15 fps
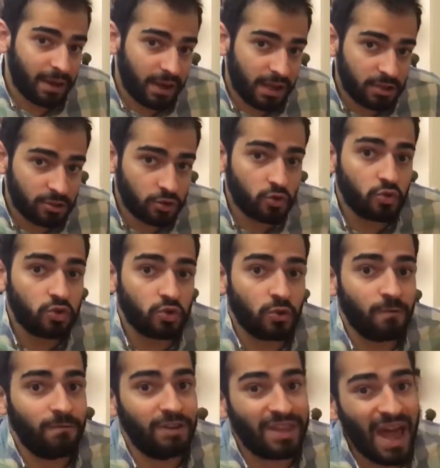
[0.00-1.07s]
they manage to do
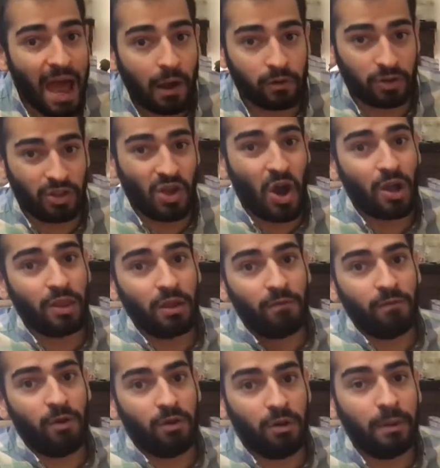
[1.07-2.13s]
so without the
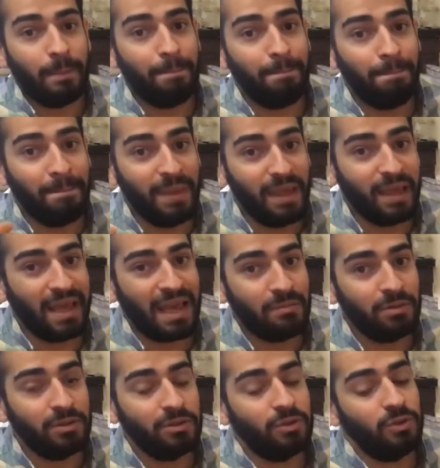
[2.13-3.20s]
other one being
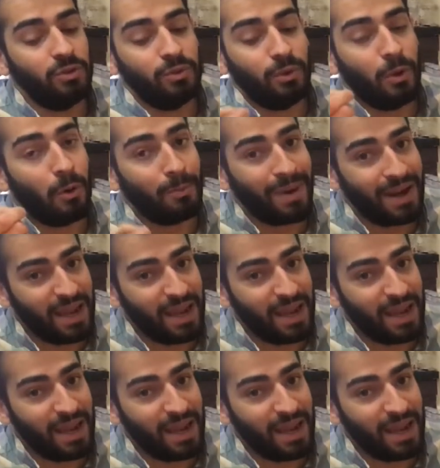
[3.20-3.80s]
able to